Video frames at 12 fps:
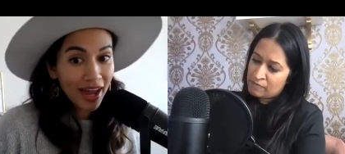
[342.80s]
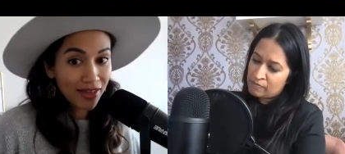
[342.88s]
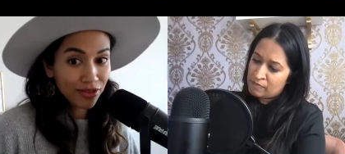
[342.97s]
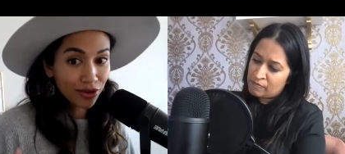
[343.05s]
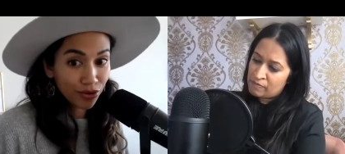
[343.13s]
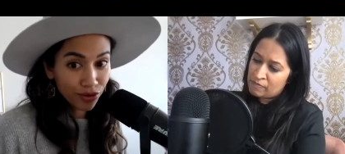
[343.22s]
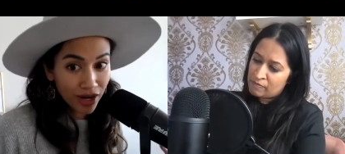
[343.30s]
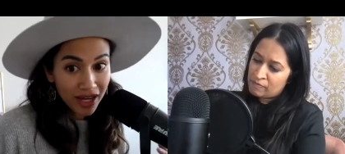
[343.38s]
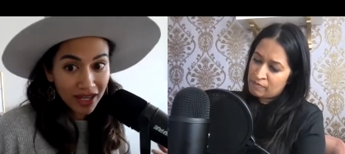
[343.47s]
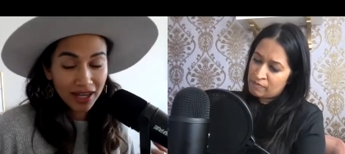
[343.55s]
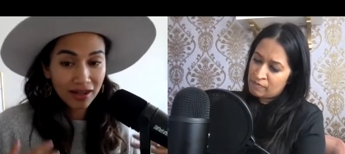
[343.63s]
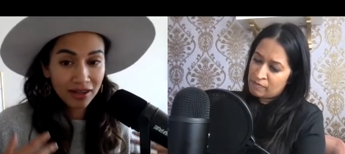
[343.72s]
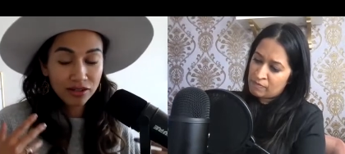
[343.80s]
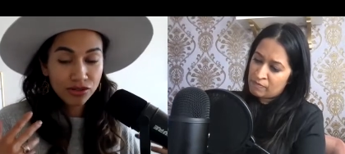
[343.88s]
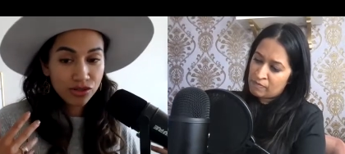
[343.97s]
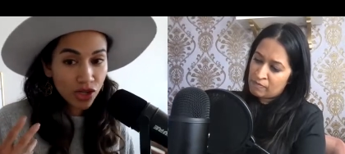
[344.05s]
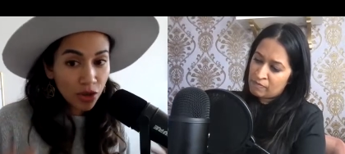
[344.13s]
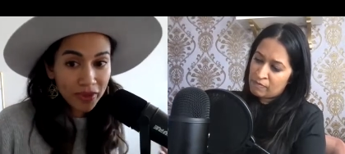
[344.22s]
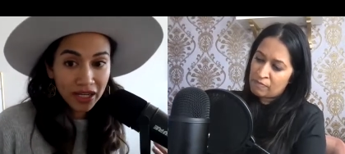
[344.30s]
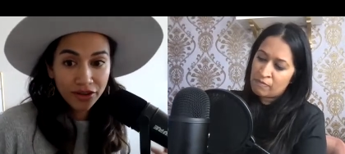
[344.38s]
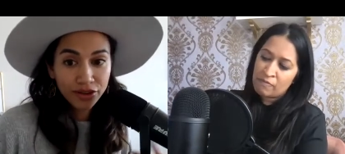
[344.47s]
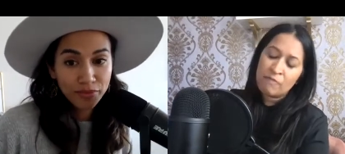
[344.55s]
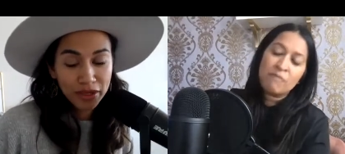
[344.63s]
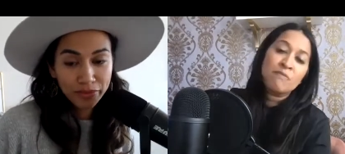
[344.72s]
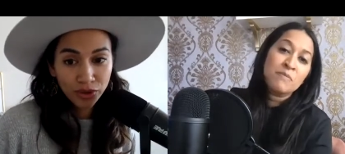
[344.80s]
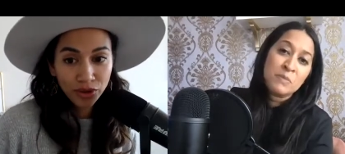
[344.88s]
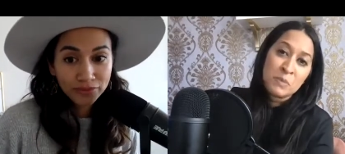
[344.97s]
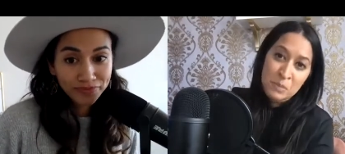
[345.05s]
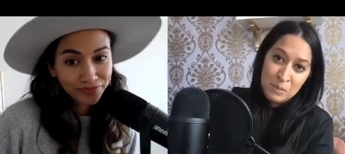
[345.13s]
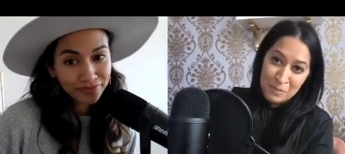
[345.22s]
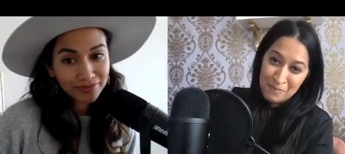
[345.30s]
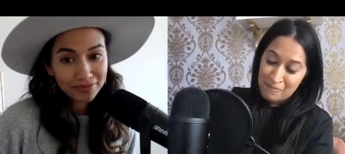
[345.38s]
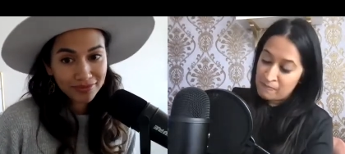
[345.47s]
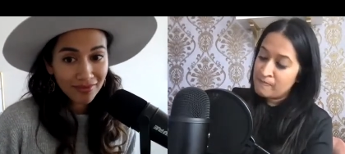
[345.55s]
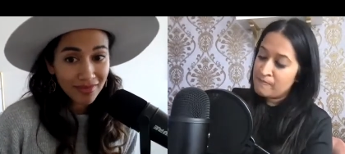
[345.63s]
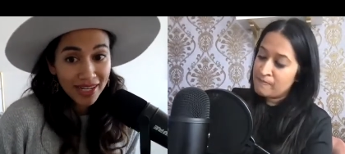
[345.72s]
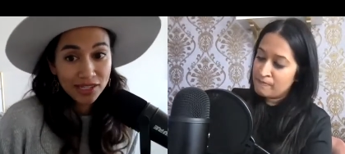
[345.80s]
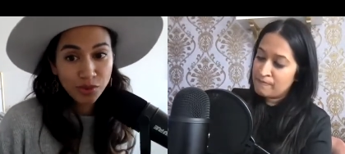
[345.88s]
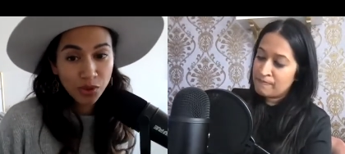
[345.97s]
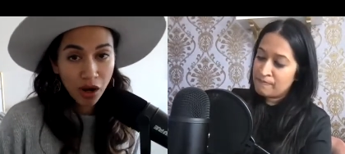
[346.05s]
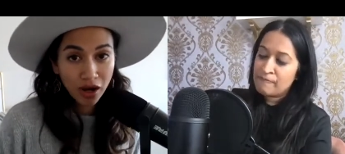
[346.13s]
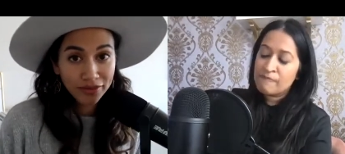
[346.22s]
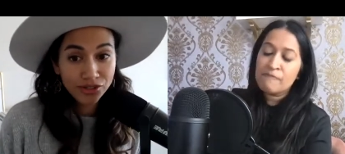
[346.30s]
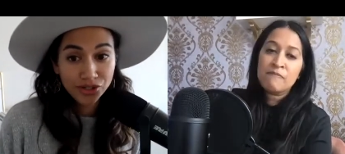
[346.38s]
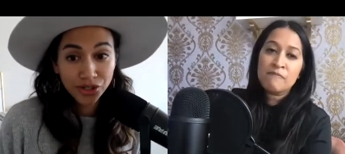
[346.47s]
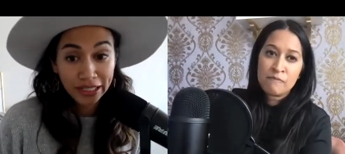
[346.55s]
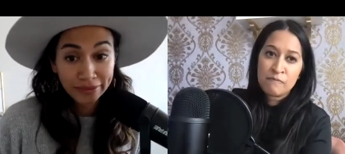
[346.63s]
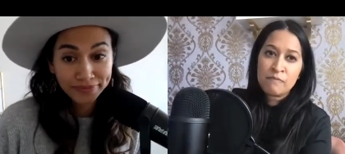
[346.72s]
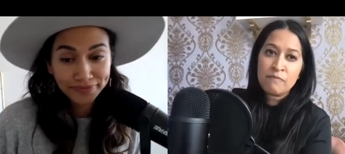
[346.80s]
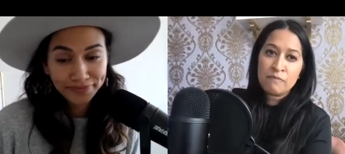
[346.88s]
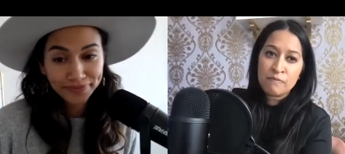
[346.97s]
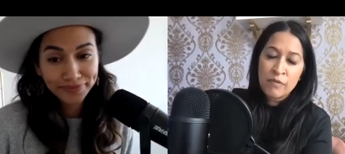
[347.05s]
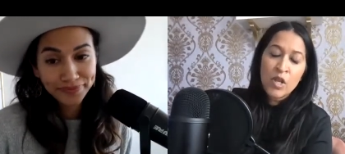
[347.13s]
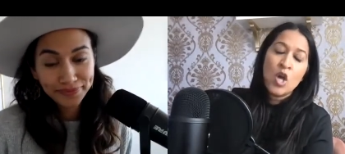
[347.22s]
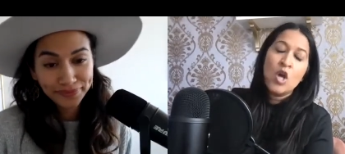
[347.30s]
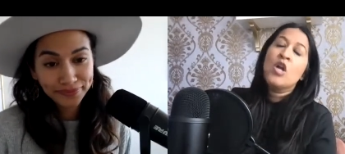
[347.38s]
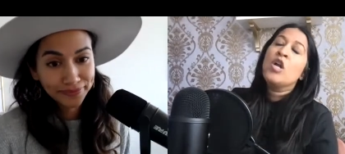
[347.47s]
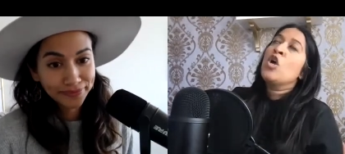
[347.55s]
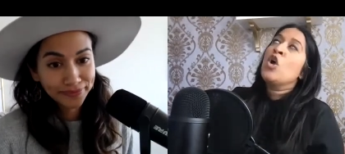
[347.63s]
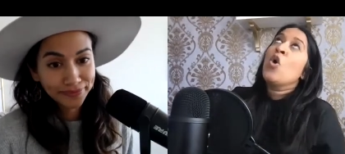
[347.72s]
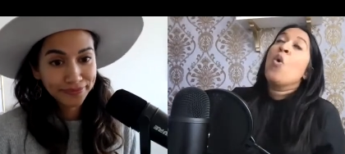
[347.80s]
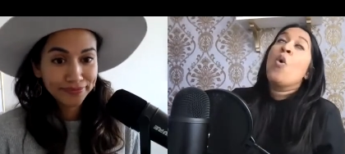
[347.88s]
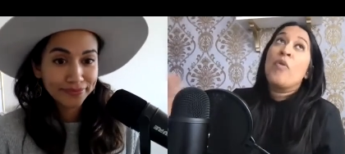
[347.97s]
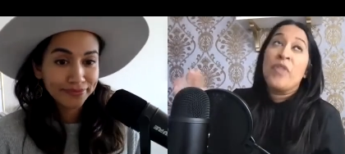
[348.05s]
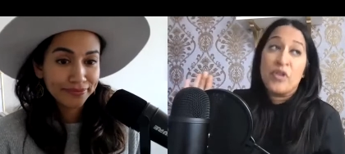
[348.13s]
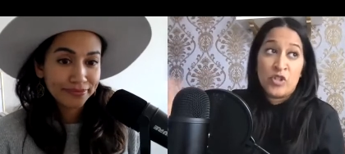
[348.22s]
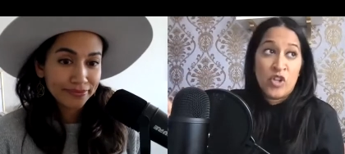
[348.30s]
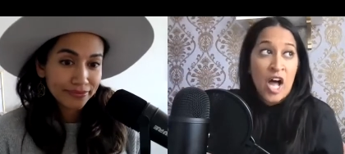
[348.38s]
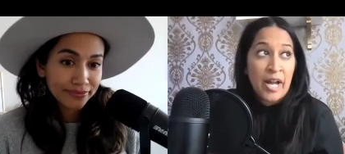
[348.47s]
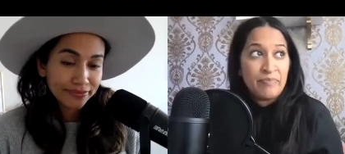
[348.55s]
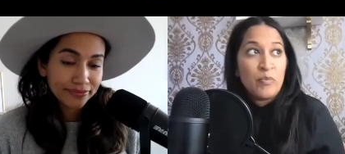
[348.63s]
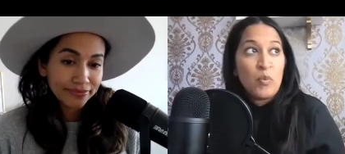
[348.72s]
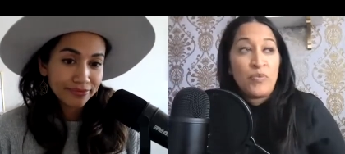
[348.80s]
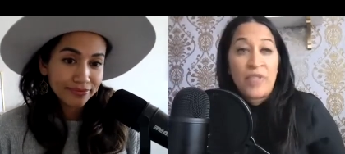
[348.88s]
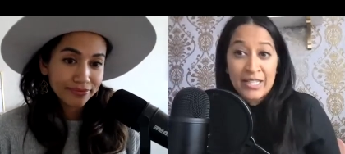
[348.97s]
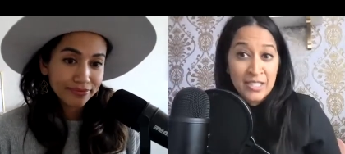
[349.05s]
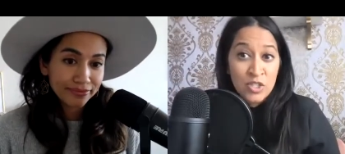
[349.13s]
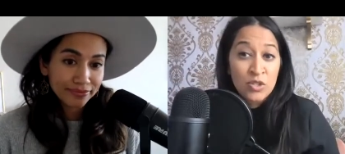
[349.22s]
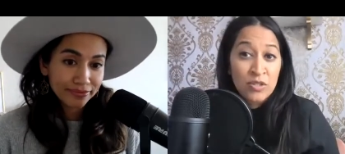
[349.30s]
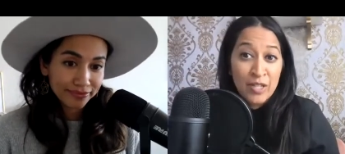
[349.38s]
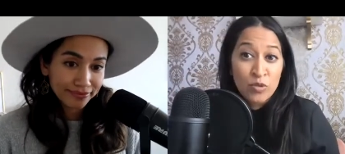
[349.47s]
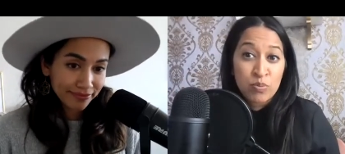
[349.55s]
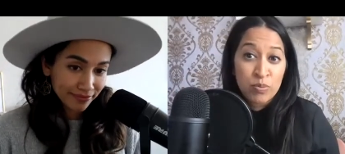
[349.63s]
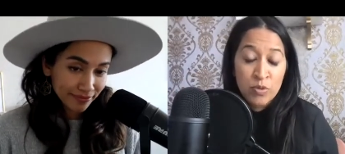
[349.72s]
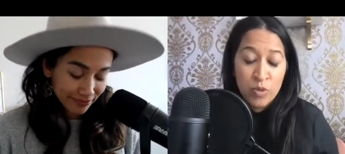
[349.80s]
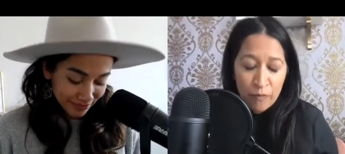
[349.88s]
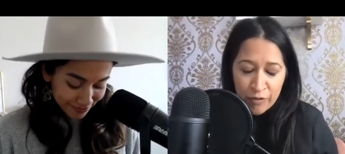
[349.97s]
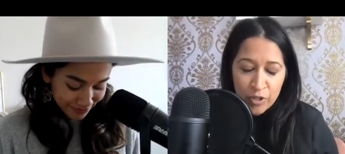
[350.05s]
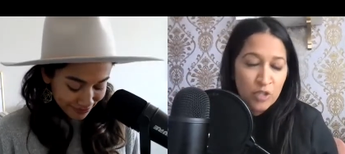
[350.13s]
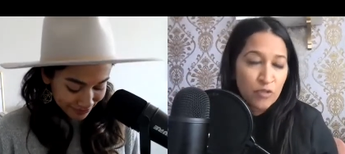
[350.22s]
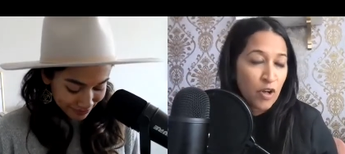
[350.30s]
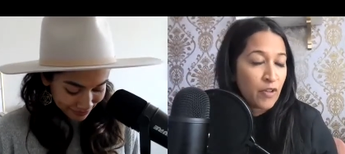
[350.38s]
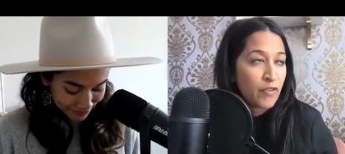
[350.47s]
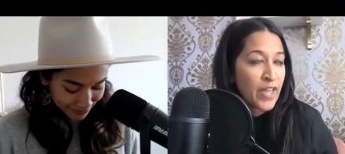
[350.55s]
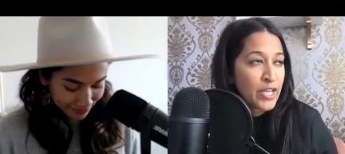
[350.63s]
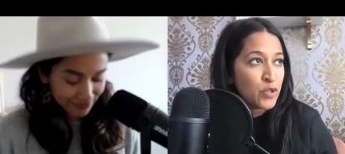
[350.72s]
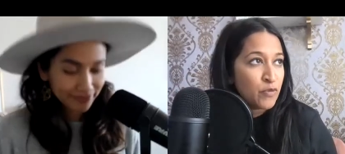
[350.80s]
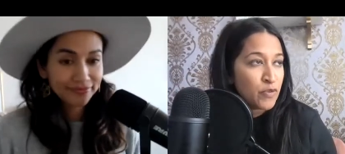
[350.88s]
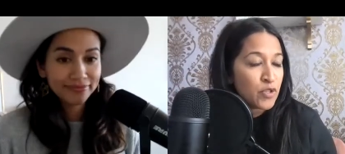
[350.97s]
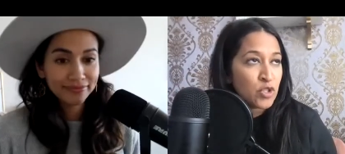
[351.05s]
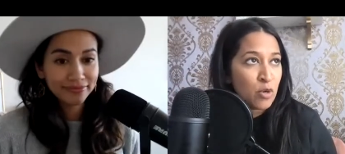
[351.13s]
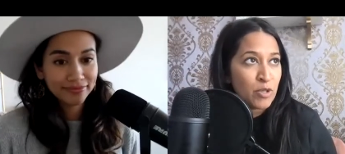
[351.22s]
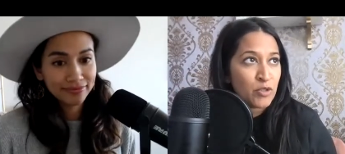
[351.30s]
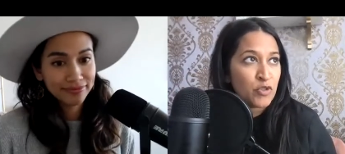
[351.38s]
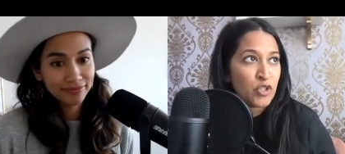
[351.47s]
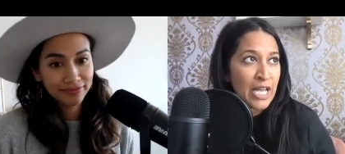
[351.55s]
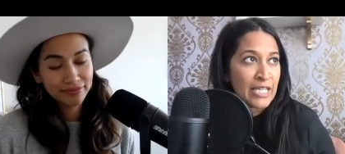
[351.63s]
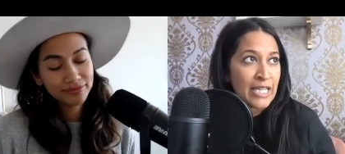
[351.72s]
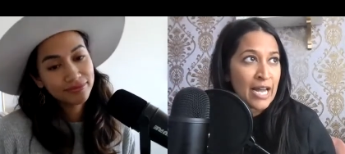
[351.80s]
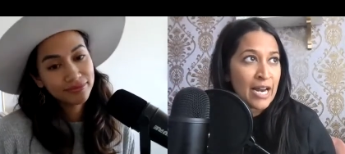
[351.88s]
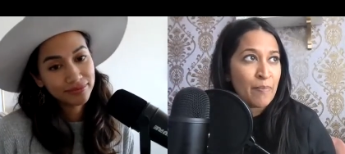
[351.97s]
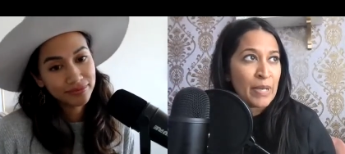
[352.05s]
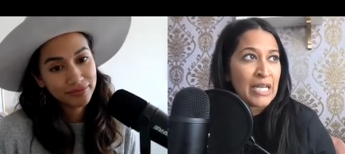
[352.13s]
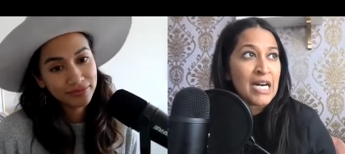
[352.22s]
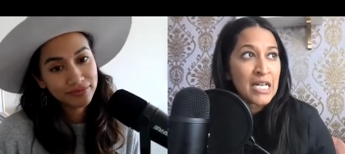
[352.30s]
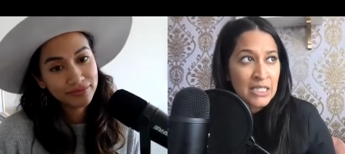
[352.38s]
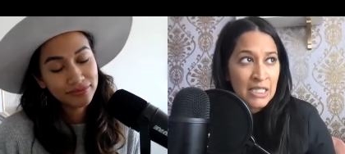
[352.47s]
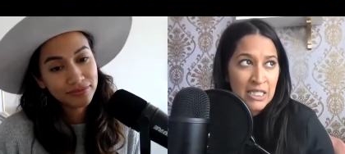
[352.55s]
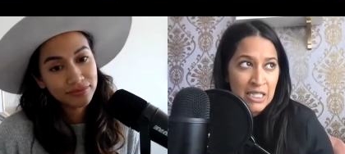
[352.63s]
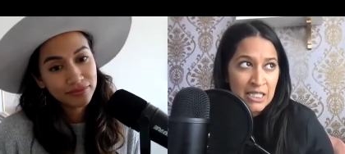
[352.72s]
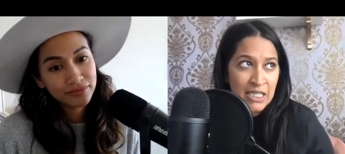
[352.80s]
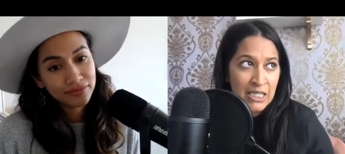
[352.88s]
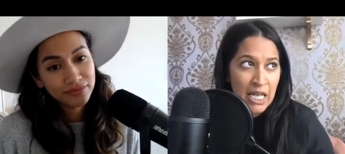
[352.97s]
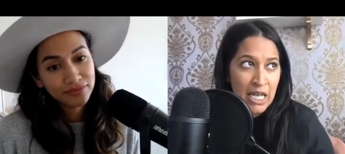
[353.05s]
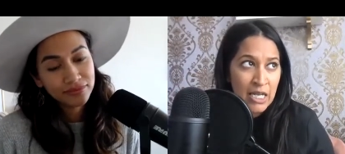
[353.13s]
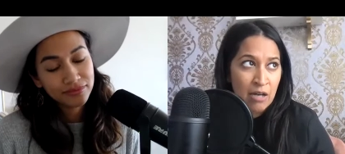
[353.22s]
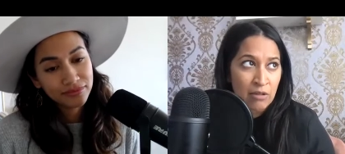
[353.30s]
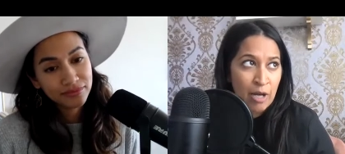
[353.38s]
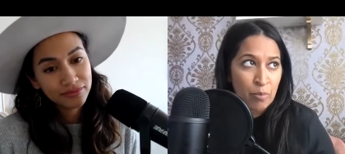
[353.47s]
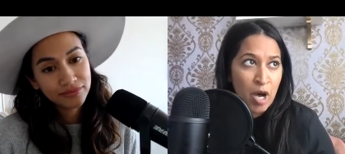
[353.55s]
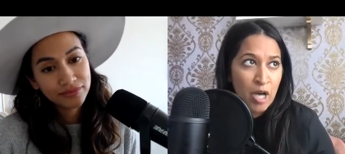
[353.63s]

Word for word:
Speaker 1: and the grit in so many other people as we walk this journey.
Speaker 2: There's a lot. That's, that's so, first of all, thank you for, so much for saying that. And because this is the Say It Out Loud